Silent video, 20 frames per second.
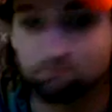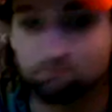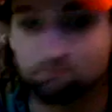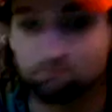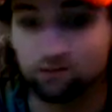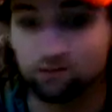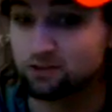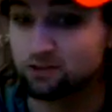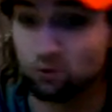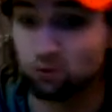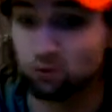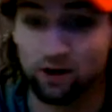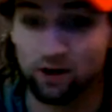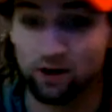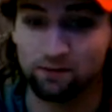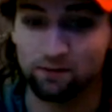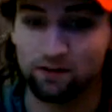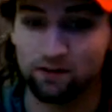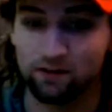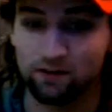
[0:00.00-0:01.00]
There's quite a
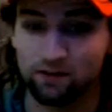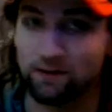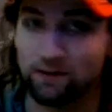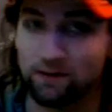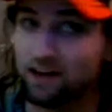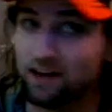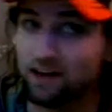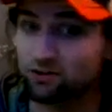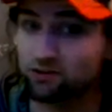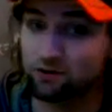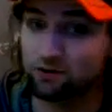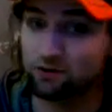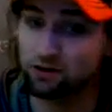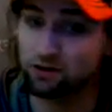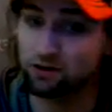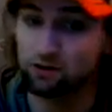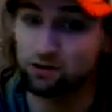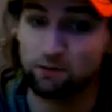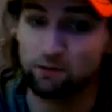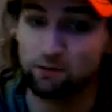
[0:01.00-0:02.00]
bit of them, and actually we're going to
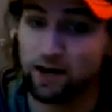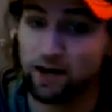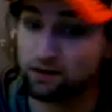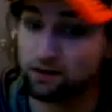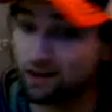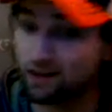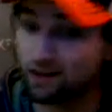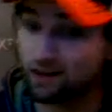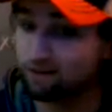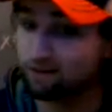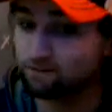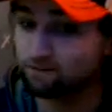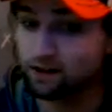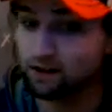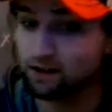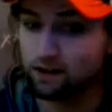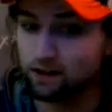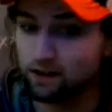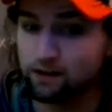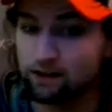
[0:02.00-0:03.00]
go back at
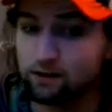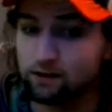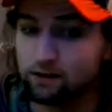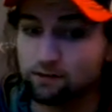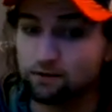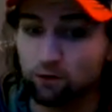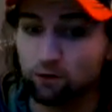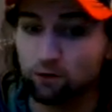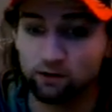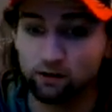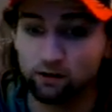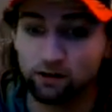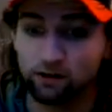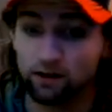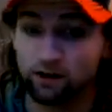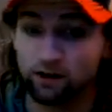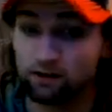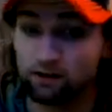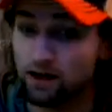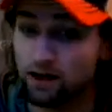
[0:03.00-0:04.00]
in Unit 4 and look at a
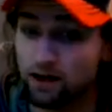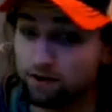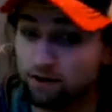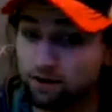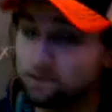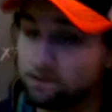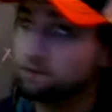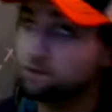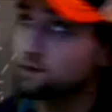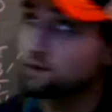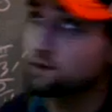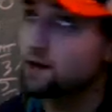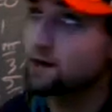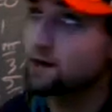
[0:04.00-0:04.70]
lot of different